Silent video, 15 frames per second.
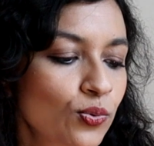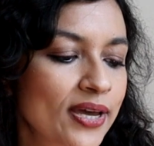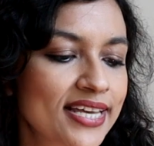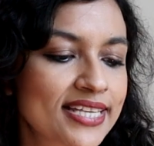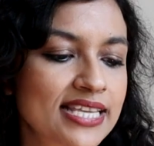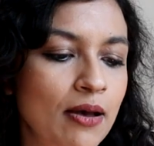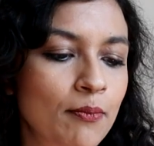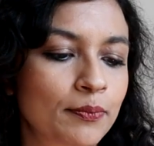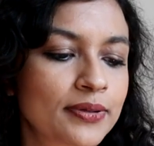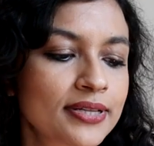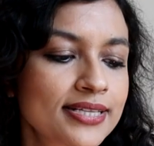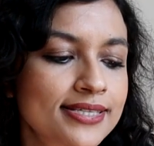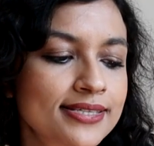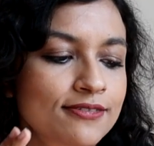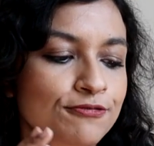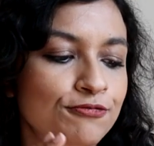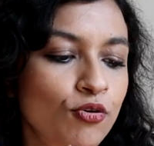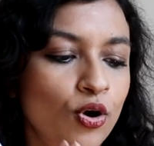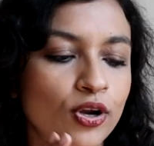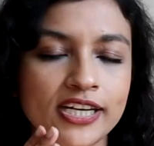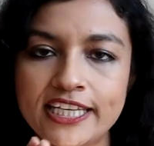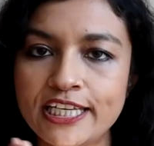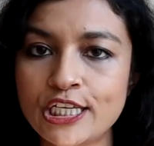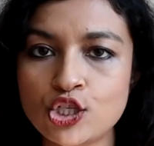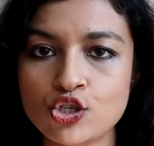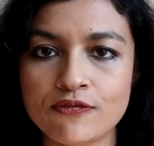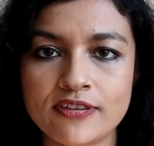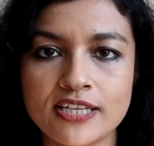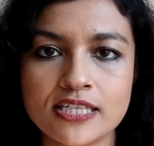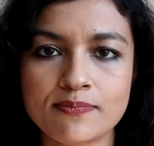2 examples for each
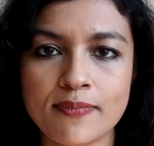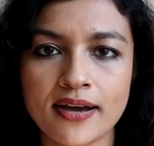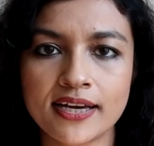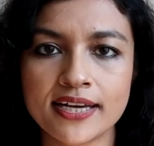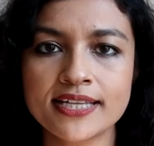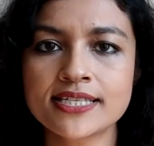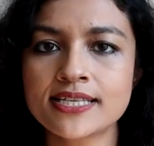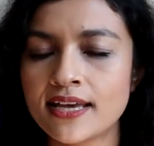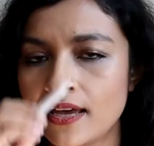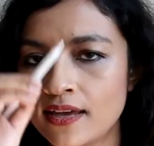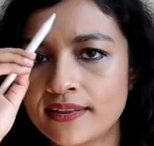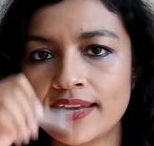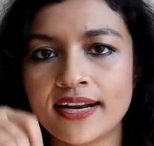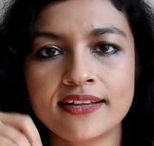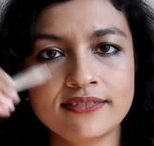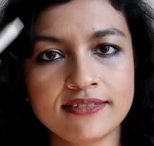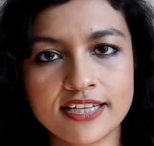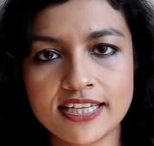of these buckets. There are